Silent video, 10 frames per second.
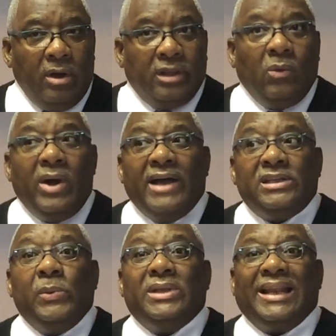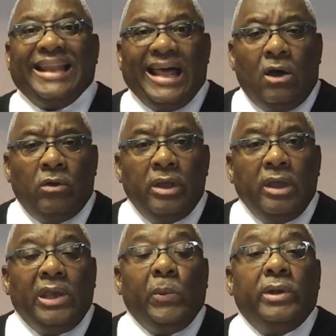Otherwise, He wouldn't allow it,
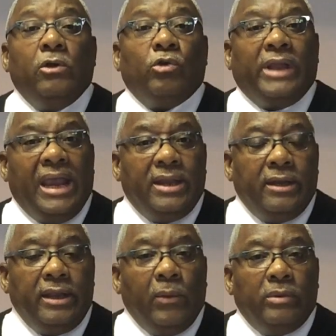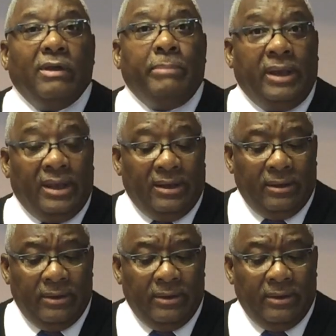He wouldn't ordain it, it wouldn't have been.